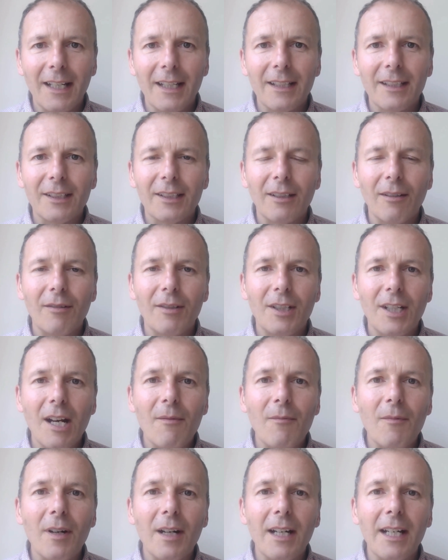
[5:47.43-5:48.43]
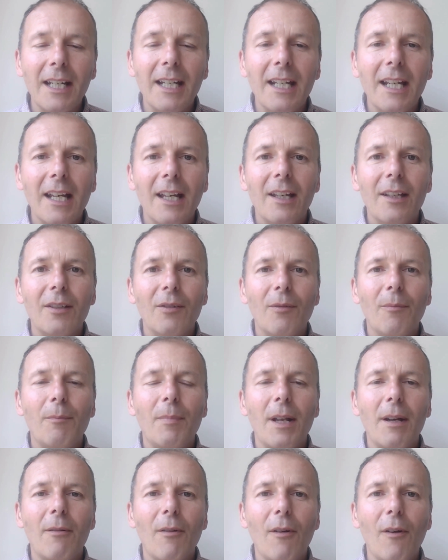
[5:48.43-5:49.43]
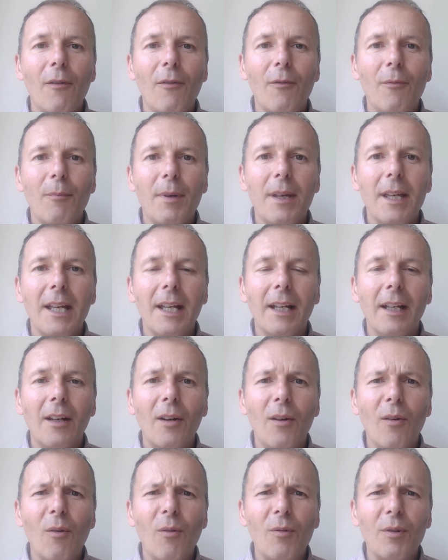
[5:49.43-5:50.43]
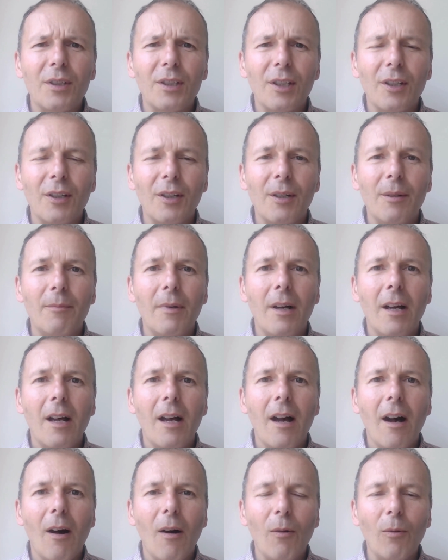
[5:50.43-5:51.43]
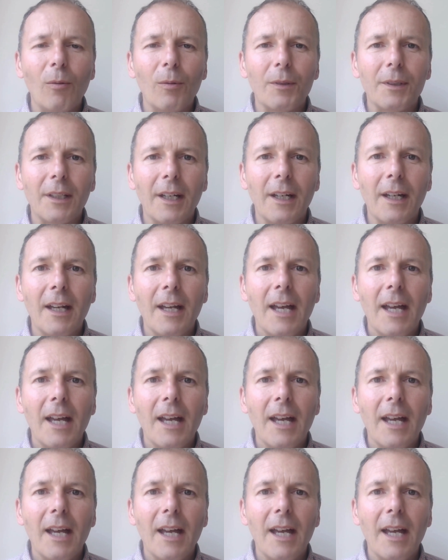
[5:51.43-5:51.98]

So generally, you're better off being a long-term holder